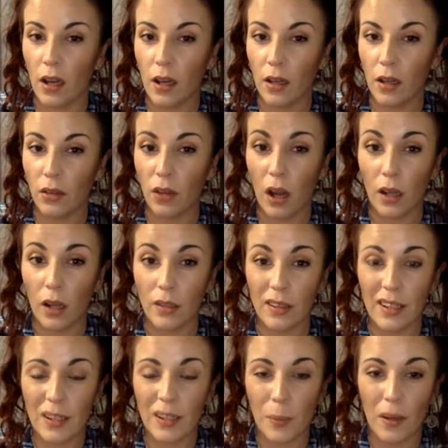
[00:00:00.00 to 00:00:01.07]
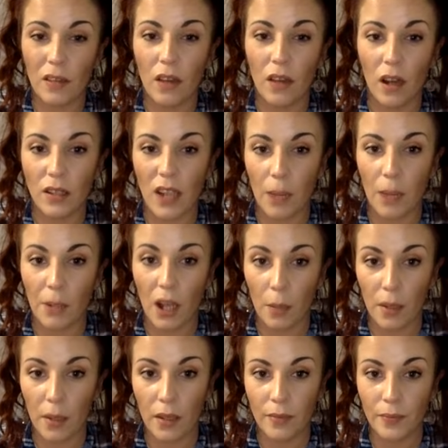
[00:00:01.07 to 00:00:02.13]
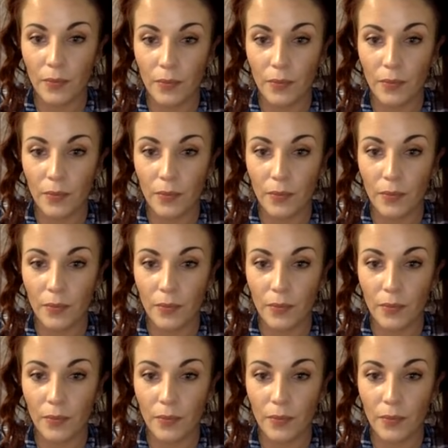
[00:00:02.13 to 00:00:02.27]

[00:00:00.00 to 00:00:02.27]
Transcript: long. It's been a long time coming.